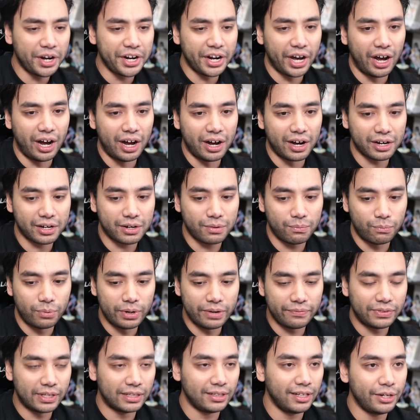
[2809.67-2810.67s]
arc
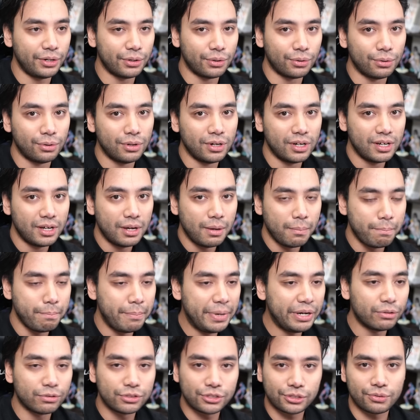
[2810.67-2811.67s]
with the little
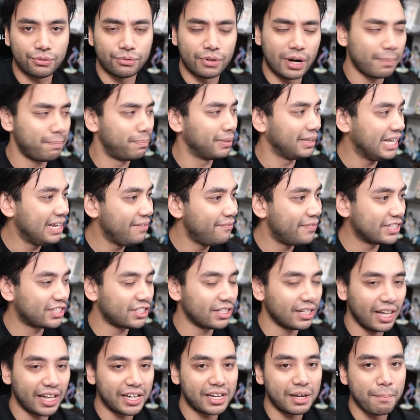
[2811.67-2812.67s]
middle school. I believe it's
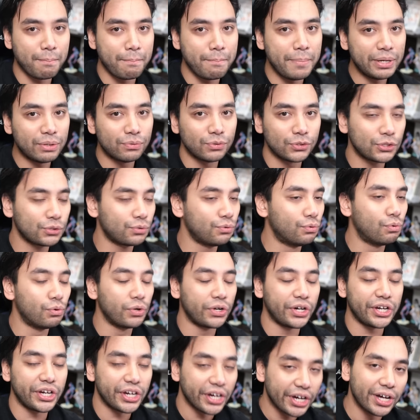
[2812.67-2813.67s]
a middle school
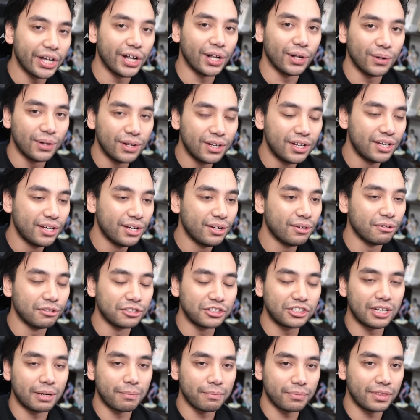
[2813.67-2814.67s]
girl or
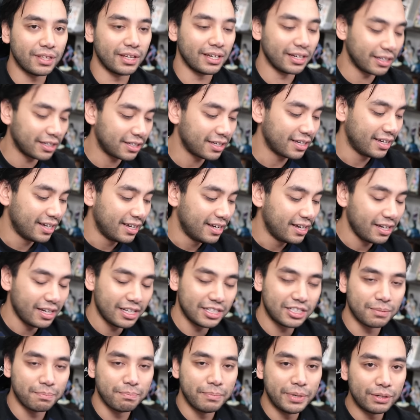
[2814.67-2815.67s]
something.
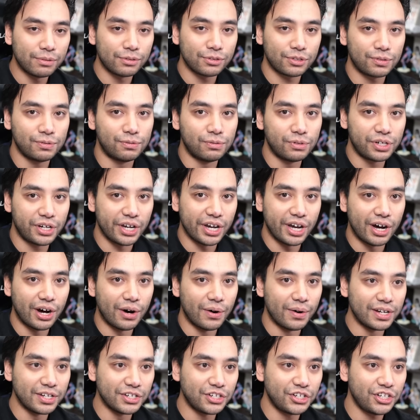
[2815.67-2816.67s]
It's a middle school
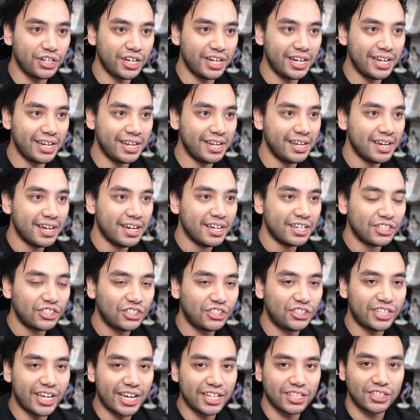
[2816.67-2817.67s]
girl, and she
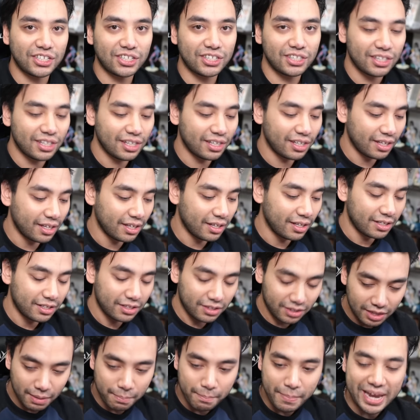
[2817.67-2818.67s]
sets
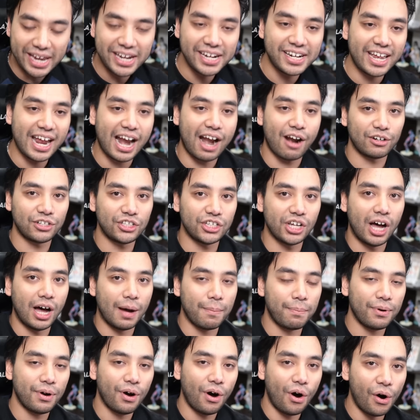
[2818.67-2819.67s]
the main character
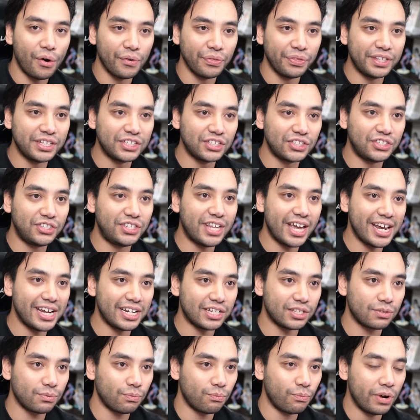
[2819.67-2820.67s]
up on this
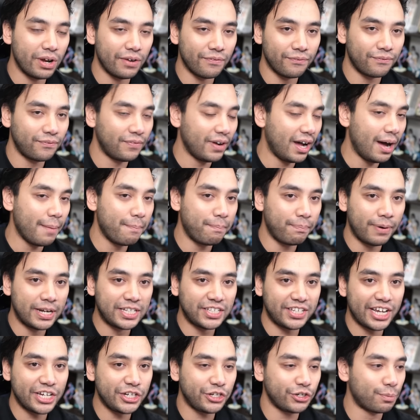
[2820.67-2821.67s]
date with a
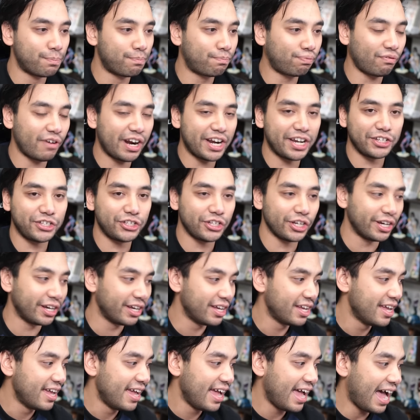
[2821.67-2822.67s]
potential predator,
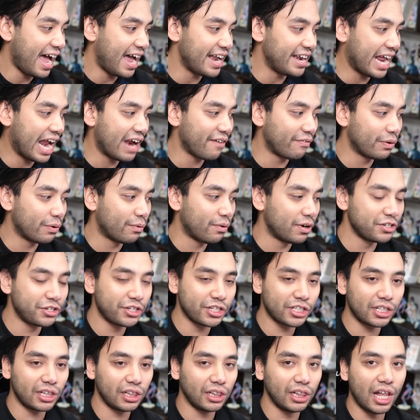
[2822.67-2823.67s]
and everyone
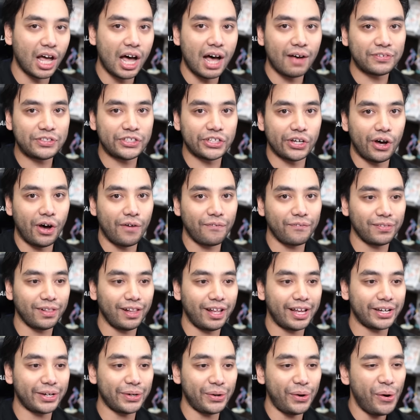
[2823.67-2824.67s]
just laughs off
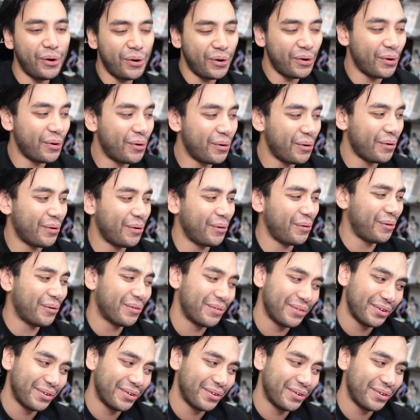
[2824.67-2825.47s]
like, oh,